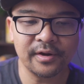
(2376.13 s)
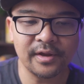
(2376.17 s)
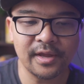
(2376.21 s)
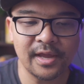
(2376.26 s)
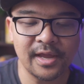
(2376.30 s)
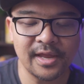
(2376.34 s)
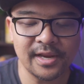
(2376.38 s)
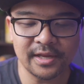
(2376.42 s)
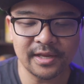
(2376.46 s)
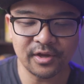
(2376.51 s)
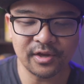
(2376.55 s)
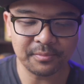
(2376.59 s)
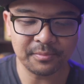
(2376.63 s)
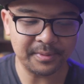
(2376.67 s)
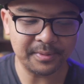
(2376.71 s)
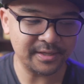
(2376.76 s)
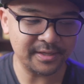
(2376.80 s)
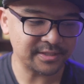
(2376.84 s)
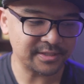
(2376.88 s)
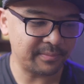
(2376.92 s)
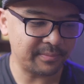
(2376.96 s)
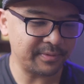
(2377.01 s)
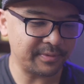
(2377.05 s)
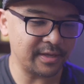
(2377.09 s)
And it could be
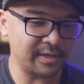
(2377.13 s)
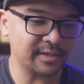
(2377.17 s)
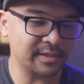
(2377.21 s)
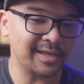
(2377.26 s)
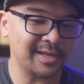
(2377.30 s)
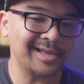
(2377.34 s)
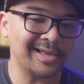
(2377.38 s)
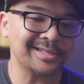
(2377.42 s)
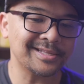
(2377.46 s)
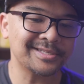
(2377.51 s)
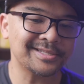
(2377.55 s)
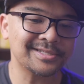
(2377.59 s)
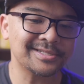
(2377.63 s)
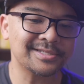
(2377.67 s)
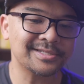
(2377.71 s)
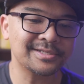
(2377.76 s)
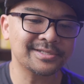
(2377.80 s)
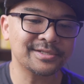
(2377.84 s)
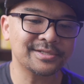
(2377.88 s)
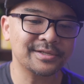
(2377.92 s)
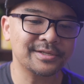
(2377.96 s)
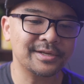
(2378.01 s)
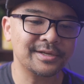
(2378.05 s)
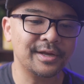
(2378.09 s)
something
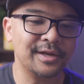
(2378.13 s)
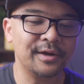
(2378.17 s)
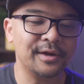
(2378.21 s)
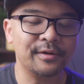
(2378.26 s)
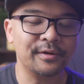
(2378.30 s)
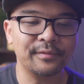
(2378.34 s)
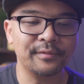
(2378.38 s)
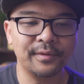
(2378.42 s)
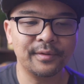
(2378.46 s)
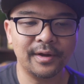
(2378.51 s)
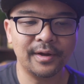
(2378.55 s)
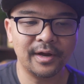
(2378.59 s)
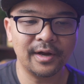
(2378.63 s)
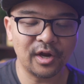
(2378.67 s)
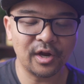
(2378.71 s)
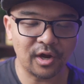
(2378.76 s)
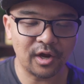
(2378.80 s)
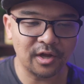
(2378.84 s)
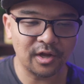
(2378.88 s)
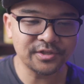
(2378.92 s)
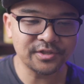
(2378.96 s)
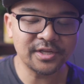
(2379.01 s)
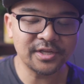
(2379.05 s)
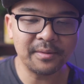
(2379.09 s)
that's you know a
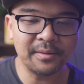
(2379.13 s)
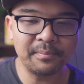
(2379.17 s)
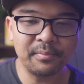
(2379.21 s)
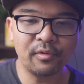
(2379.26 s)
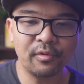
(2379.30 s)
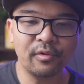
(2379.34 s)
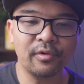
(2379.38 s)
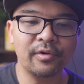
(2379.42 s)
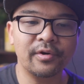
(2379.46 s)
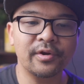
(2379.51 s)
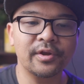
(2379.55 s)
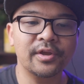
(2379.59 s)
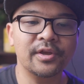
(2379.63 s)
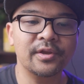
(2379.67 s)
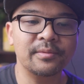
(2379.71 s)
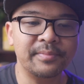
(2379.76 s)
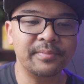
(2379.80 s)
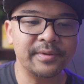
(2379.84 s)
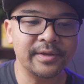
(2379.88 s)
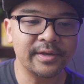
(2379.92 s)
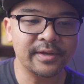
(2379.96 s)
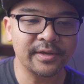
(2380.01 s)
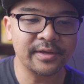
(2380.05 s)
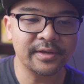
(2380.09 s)
concept, or it could
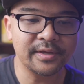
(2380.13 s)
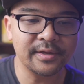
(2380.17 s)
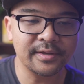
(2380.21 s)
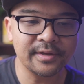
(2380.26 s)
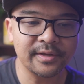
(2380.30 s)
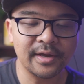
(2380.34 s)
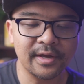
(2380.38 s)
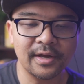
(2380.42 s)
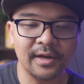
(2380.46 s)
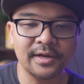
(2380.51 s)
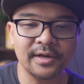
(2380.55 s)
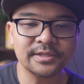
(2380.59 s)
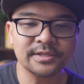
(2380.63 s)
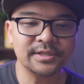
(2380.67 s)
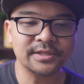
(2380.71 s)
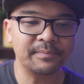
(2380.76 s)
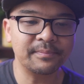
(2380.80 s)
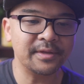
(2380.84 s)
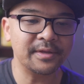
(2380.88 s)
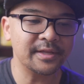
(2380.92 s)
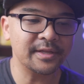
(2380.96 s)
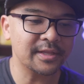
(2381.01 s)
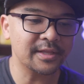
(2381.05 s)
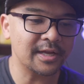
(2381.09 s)
be uh,
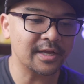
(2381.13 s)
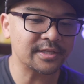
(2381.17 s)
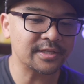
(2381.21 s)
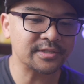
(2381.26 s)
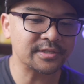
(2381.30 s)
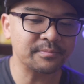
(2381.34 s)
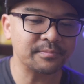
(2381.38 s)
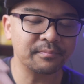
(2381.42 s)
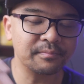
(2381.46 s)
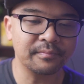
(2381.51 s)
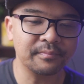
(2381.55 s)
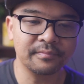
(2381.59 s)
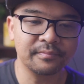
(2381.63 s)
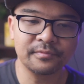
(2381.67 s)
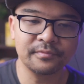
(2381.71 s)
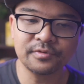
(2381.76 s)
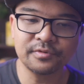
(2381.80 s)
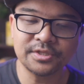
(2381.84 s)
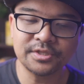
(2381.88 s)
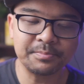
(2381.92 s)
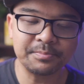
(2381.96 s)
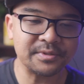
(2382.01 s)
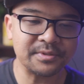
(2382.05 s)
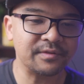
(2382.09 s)
something that's
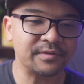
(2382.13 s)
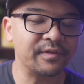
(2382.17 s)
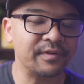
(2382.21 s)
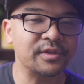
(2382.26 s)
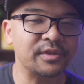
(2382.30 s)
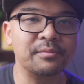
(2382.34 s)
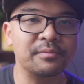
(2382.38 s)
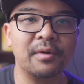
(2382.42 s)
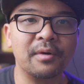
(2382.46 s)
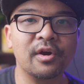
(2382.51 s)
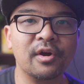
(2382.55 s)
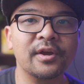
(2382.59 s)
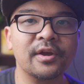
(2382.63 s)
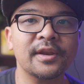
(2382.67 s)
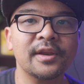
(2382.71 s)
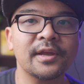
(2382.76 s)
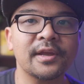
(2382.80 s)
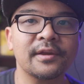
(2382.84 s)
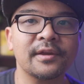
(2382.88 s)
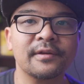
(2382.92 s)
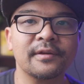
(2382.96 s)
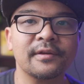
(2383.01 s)
specific to marketing.